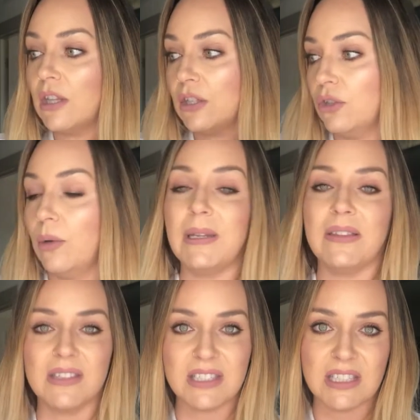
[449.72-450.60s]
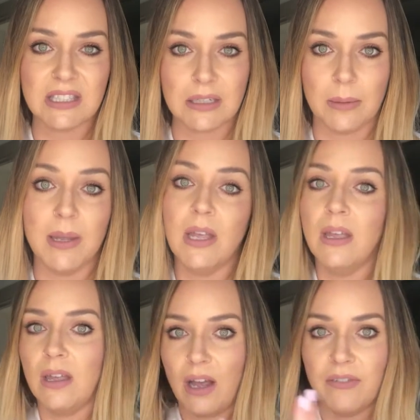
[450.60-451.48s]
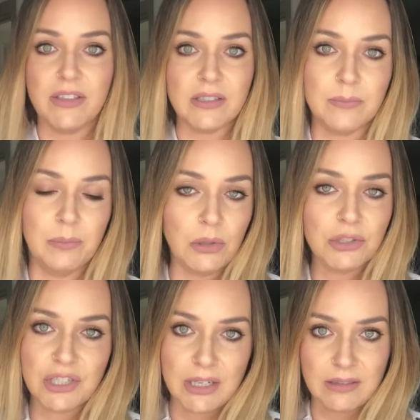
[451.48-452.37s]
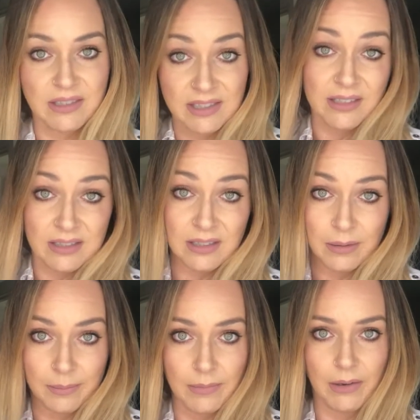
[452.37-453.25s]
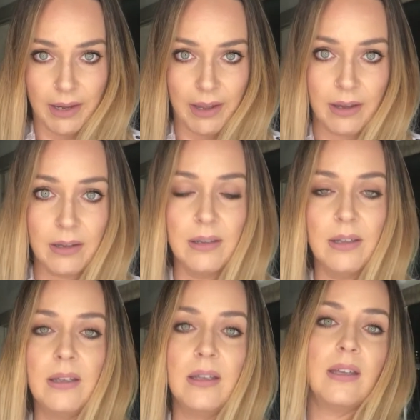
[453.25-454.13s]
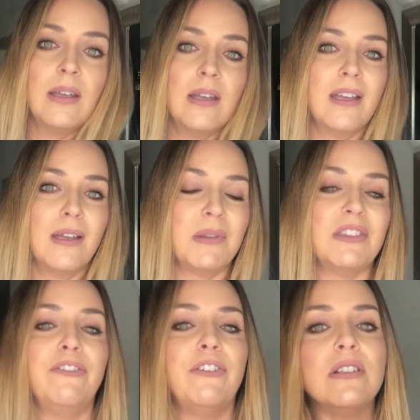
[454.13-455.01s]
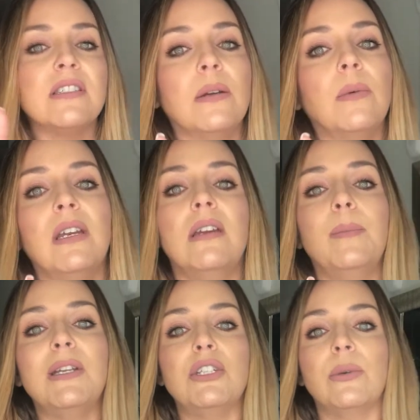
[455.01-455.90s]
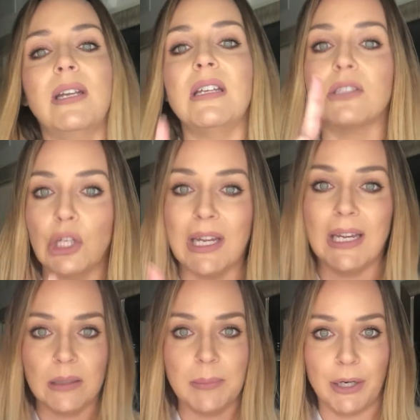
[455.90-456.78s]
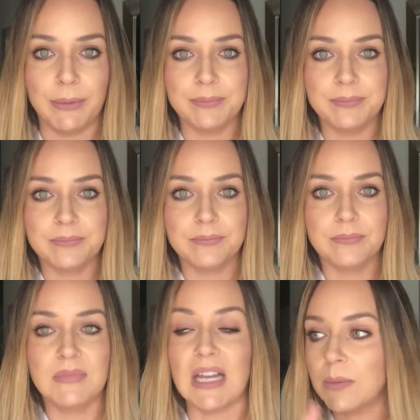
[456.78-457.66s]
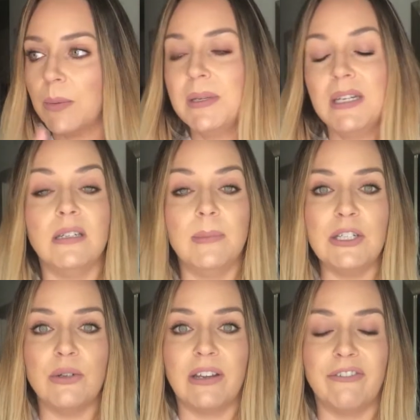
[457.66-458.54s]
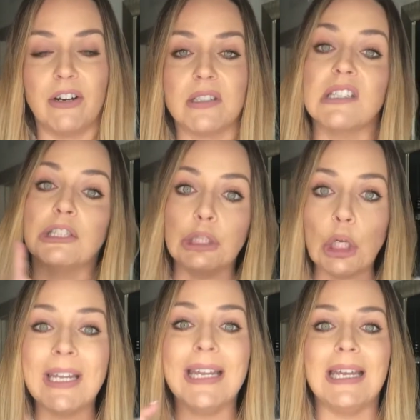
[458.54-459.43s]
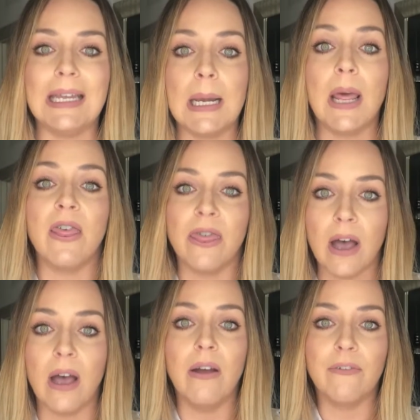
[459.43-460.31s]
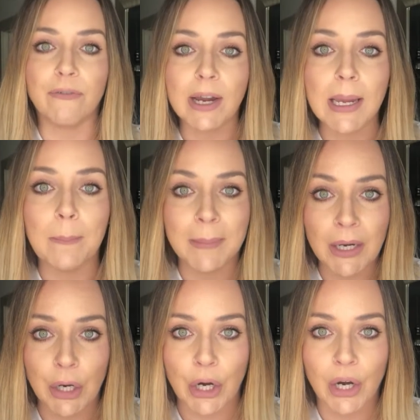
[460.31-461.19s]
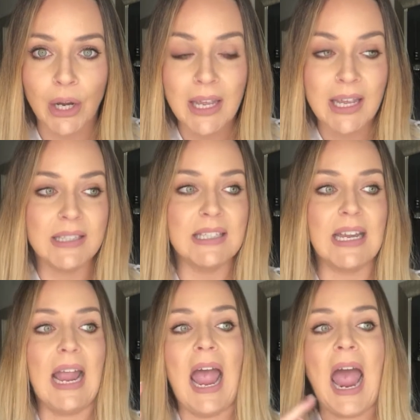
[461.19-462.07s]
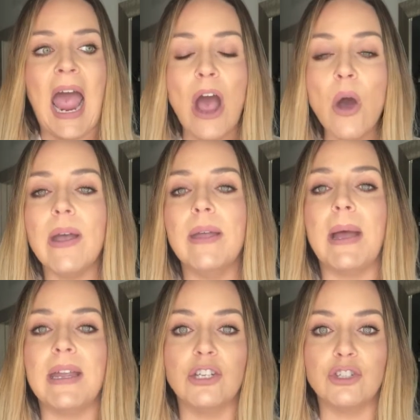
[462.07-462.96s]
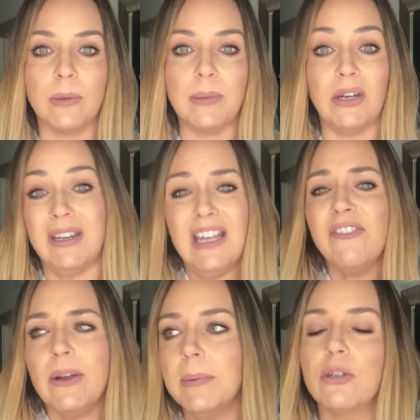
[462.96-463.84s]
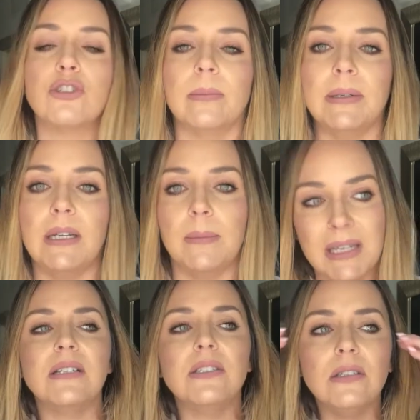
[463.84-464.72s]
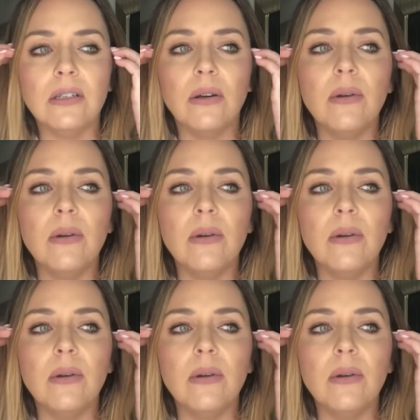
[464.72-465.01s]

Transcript: then you'll be in the system of this bullshit system, okay? But the first thing we need to be doing is looking in the mirror. That's what we need to be doing first, is looking in the freaking mirror and saying, how am I contributing? If I'm contributing, because,